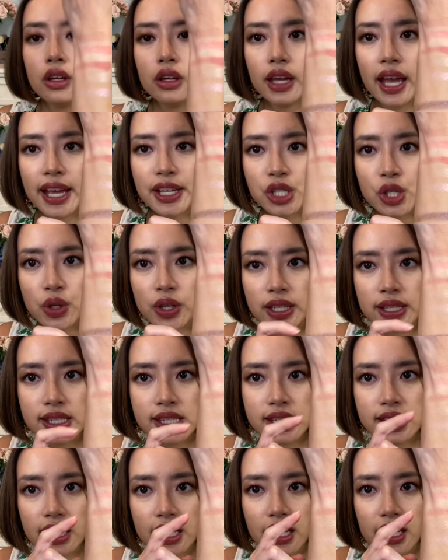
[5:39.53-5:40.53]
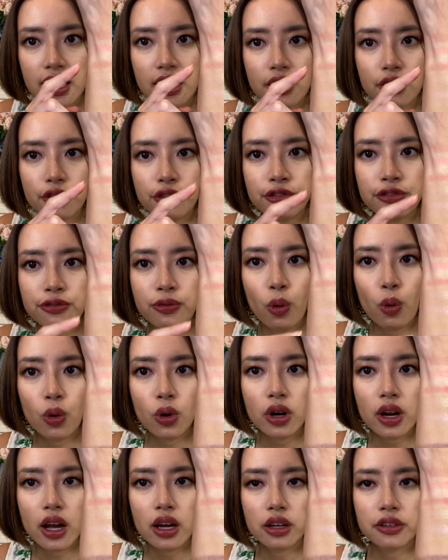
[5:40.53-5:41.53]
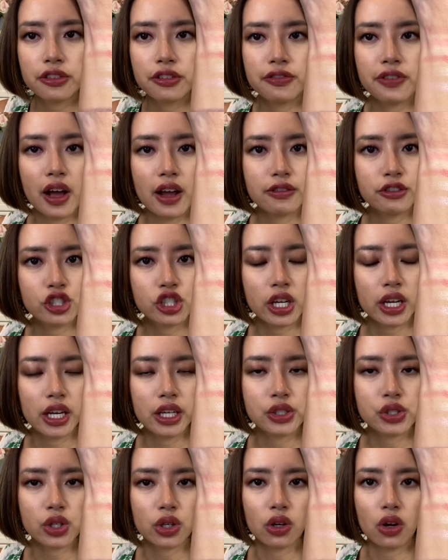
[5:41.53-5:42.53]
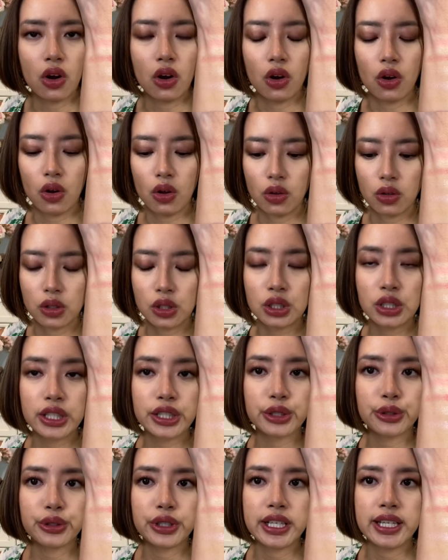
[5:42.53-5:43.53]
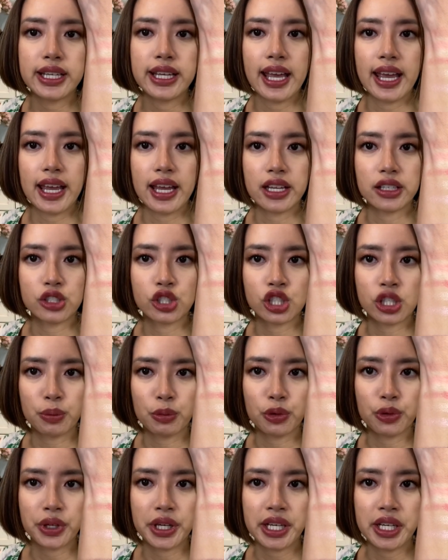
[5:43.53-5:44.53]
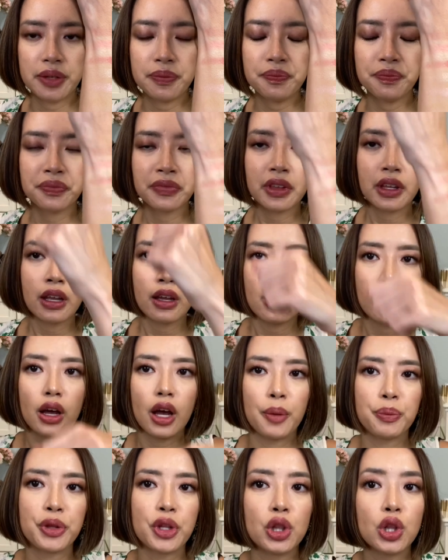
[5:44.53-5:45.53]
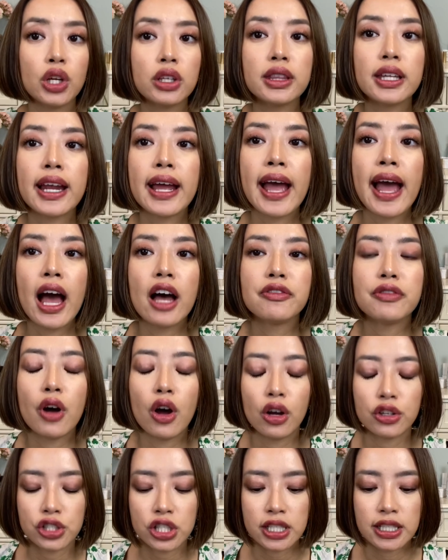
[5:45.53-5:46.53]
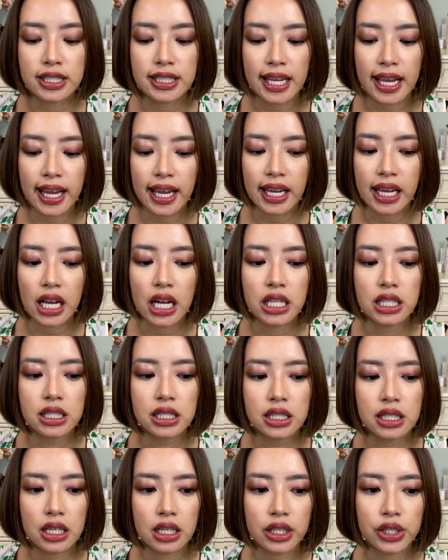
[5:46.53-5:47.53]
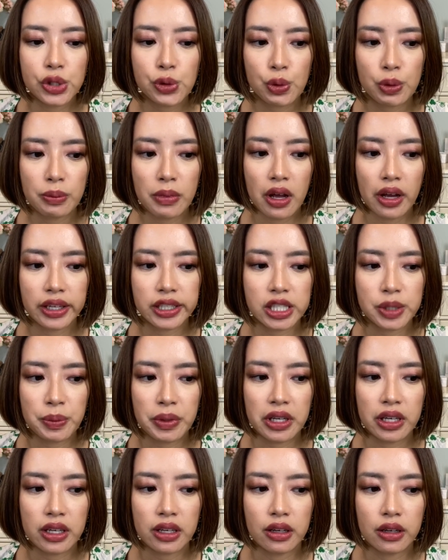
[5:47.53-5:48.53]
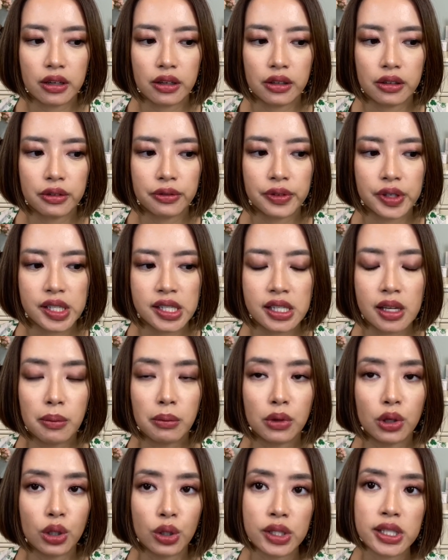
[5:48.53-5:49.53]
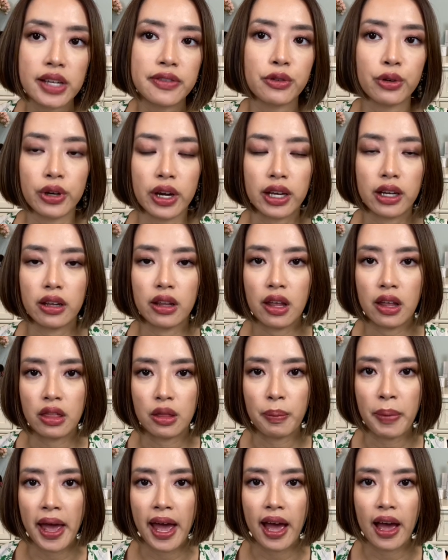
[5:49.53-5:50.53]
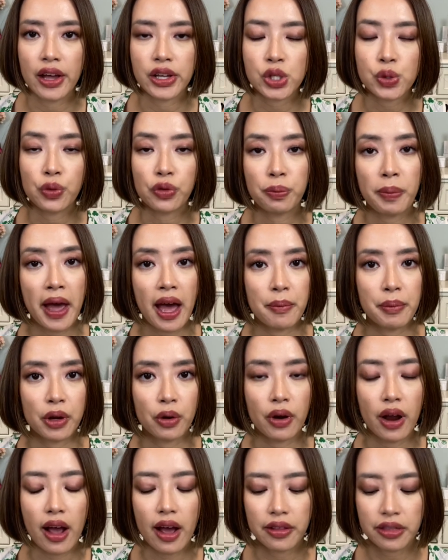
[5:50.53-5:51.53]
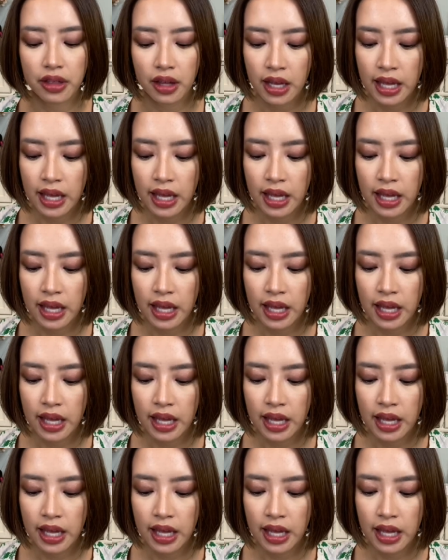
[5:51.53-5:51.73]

As you can see, four out of five shades are all glittery and shimmery. Um, the look that I have on today does remind me of some looks I've created in the past with Pat McGrath.